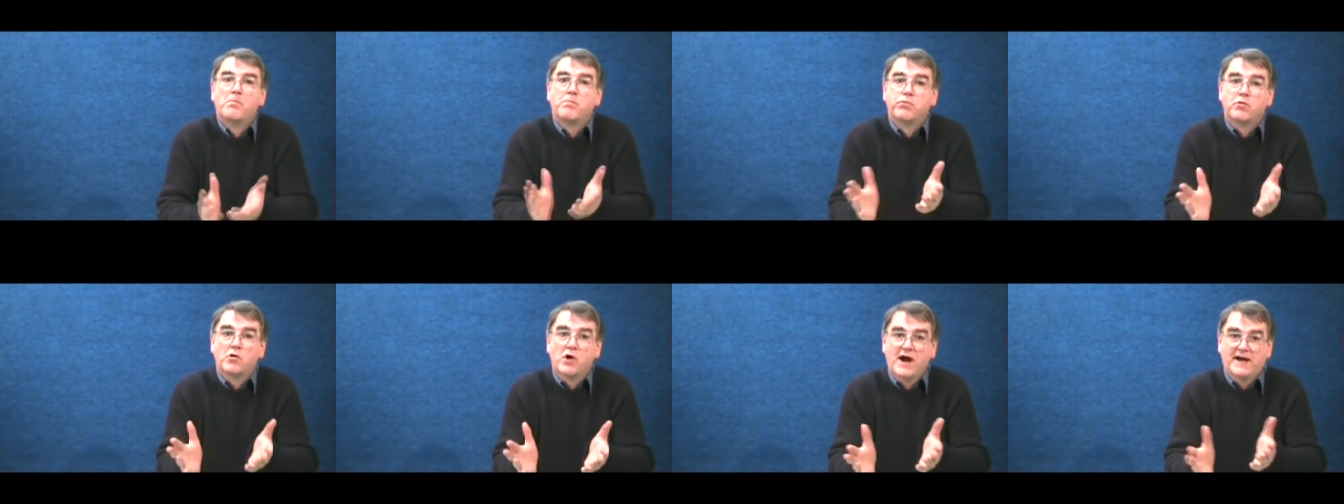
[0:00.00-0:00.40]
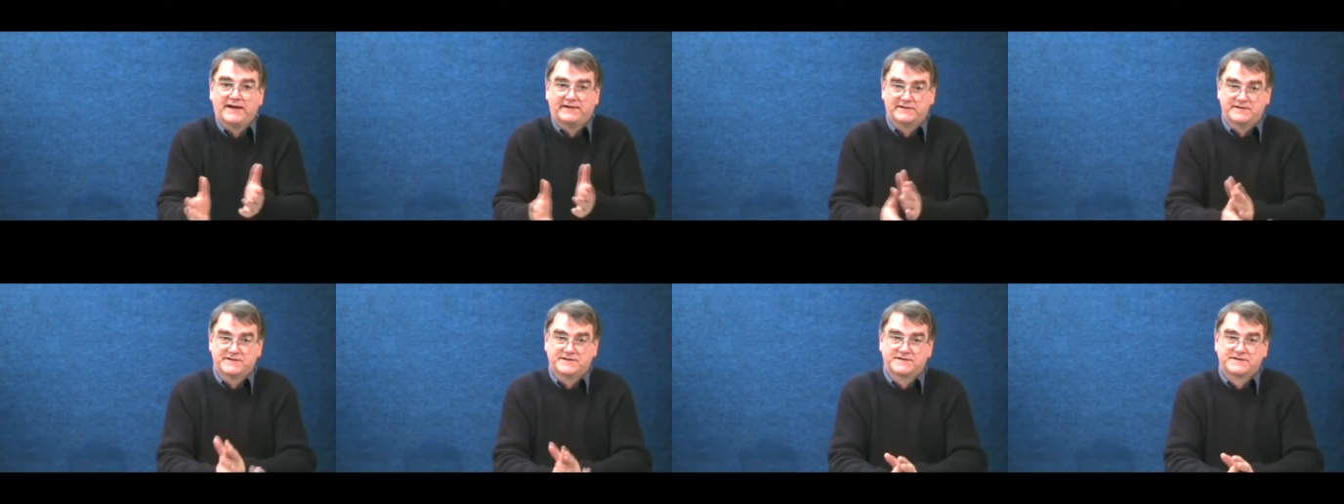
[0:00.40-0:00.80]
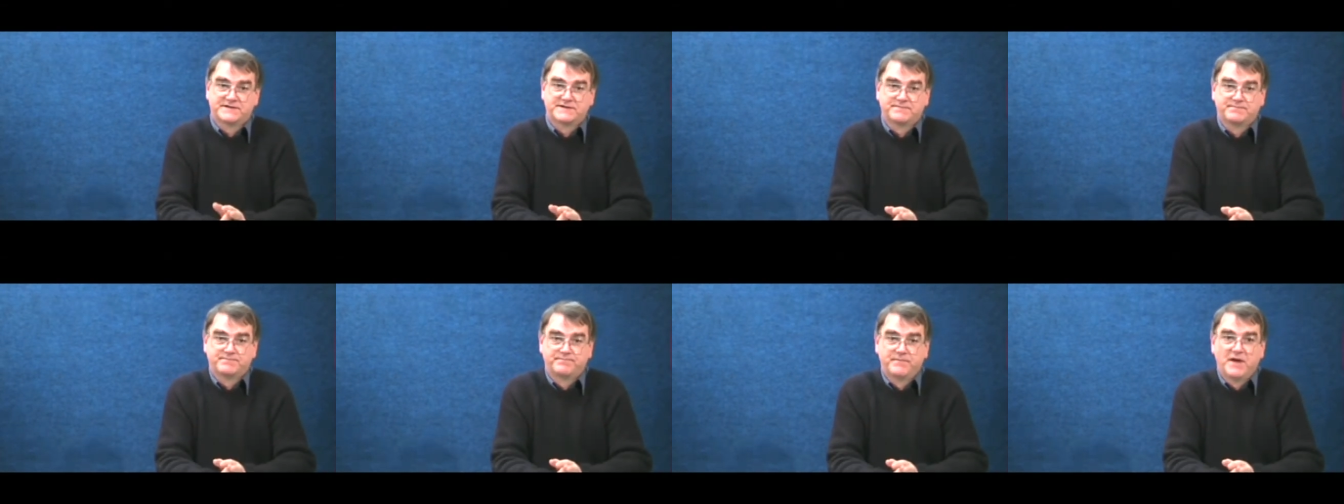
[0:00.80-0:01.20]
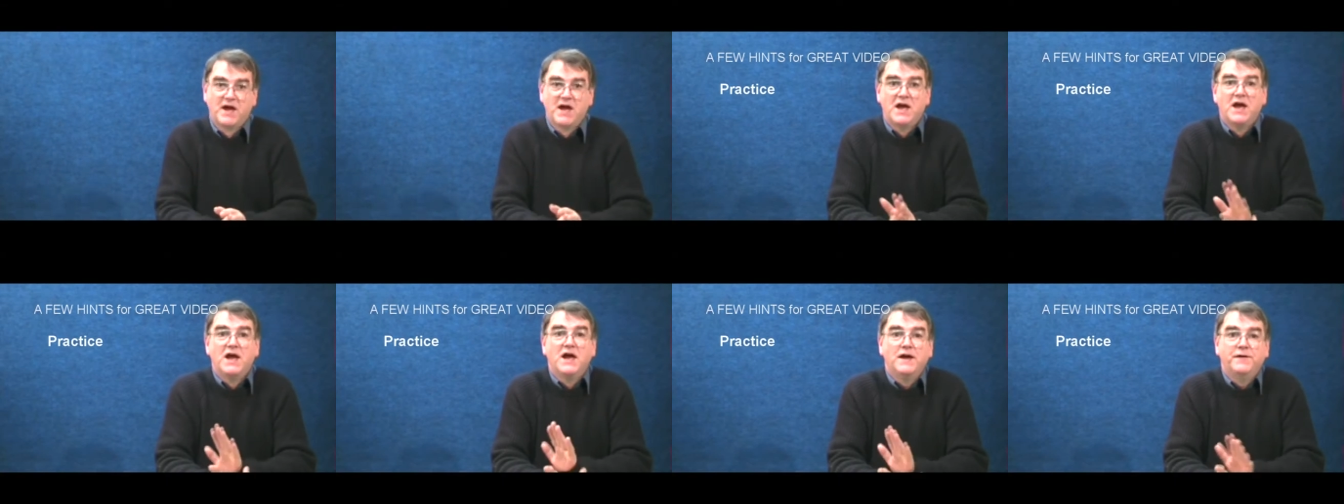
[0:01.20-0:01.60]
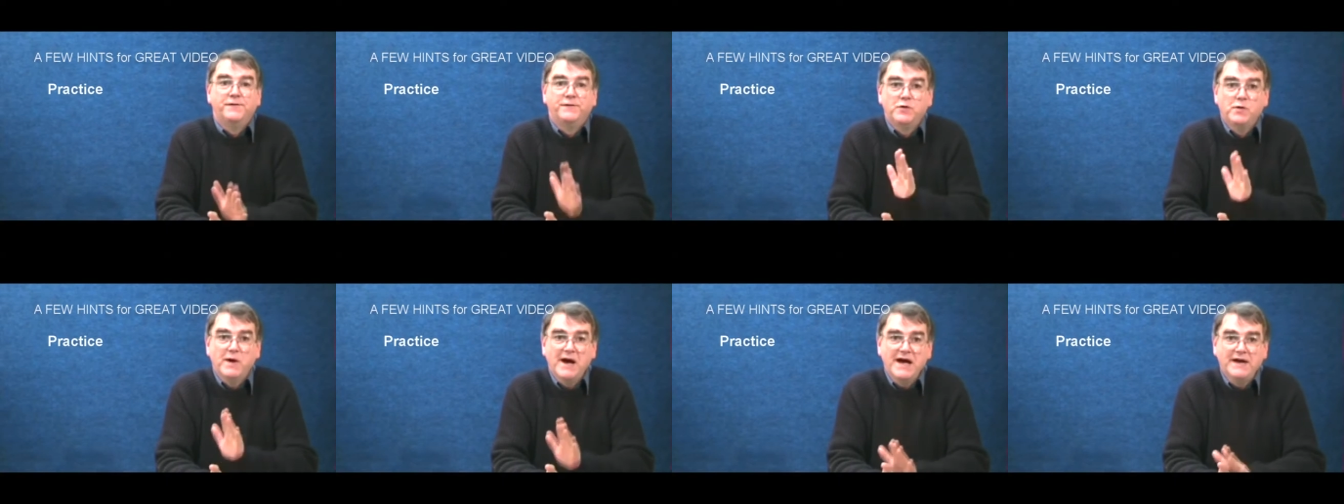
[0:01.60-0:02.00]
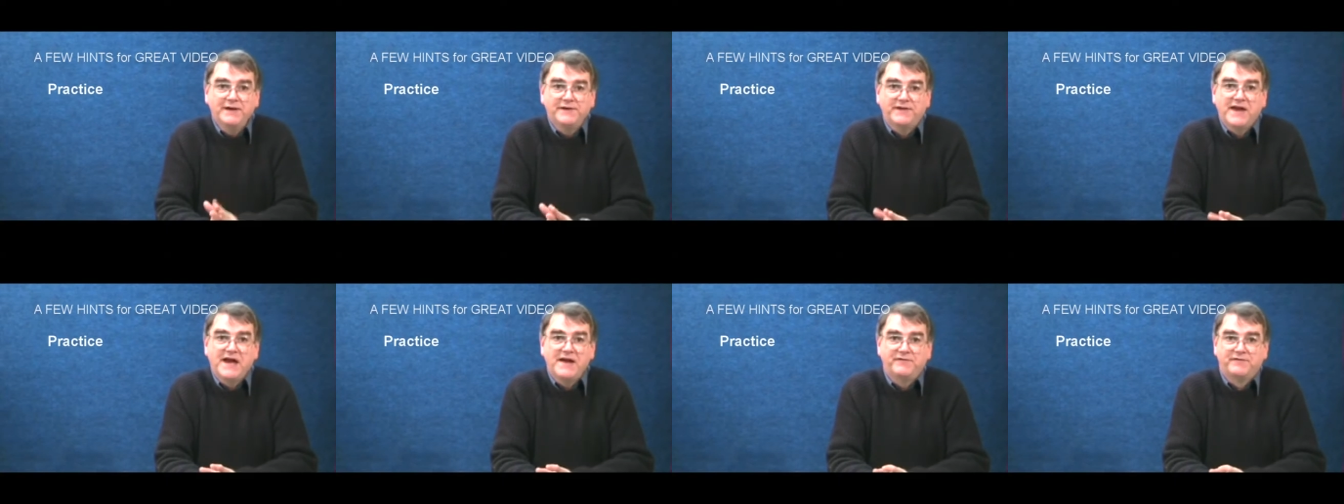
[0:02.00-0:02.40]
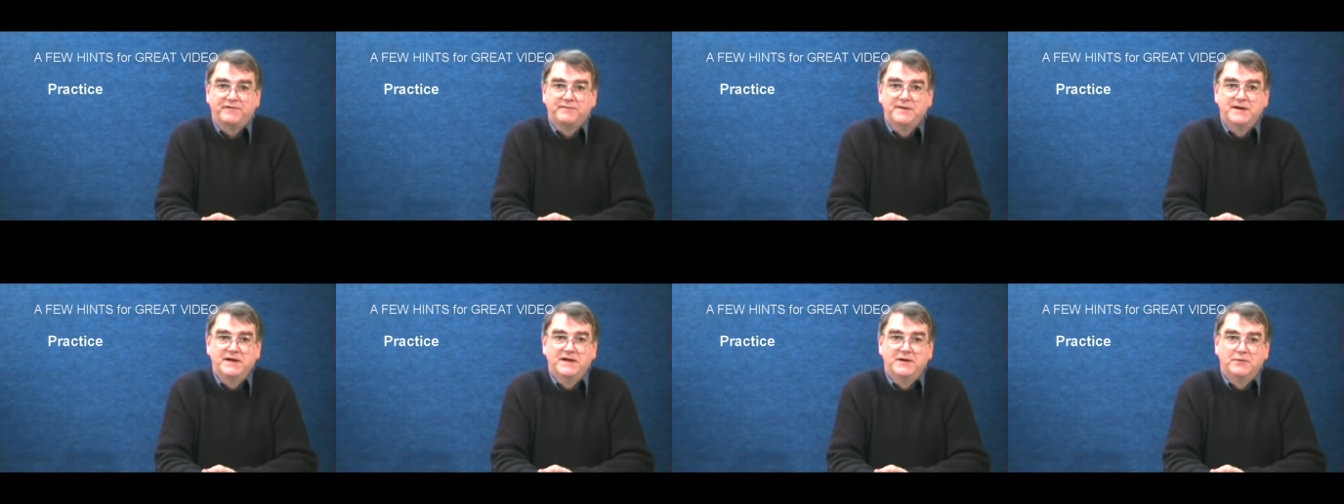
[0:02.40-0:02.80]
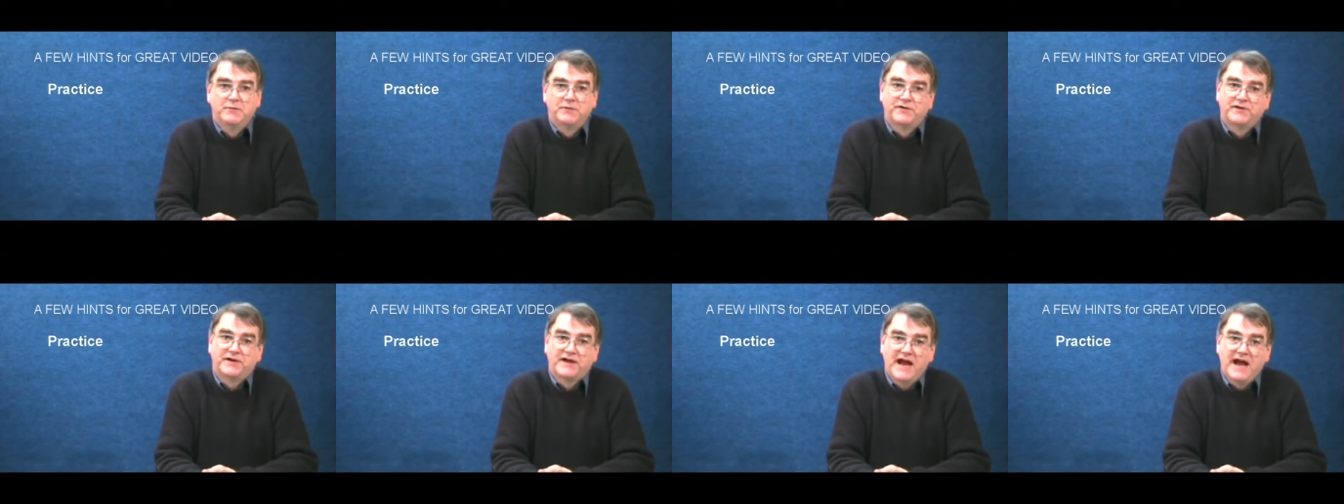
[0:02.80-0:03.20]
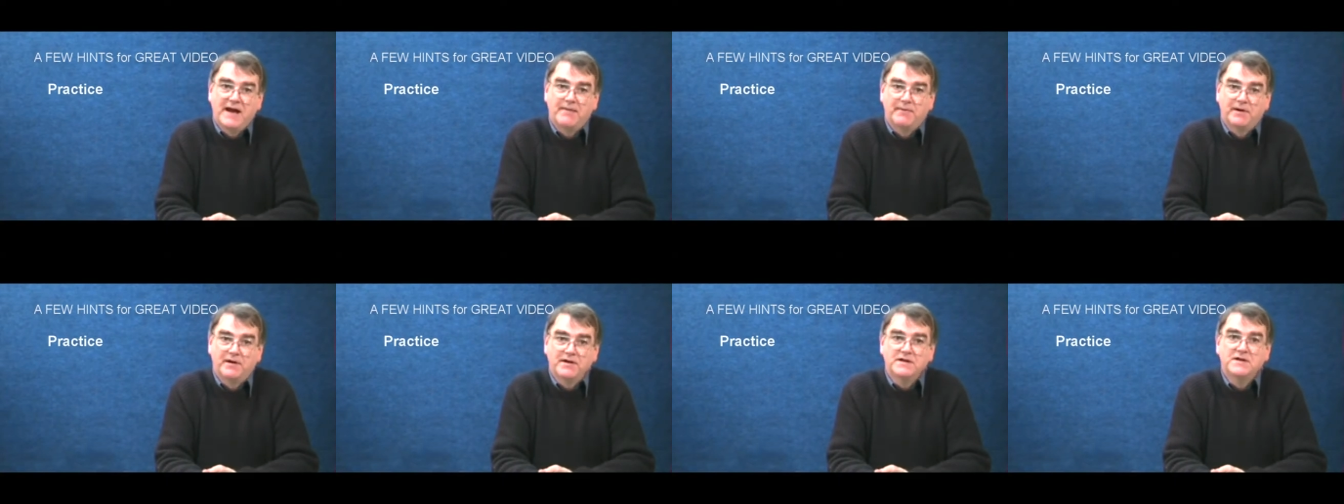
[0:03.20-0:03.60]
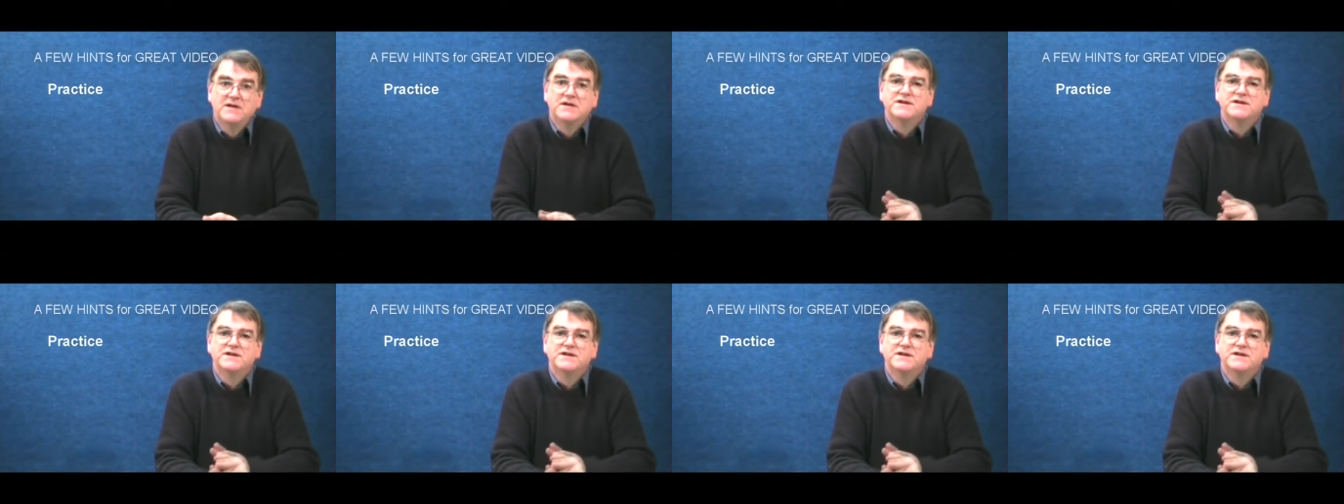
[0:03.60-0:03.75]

Practice. If you aren't that familiar with the camera,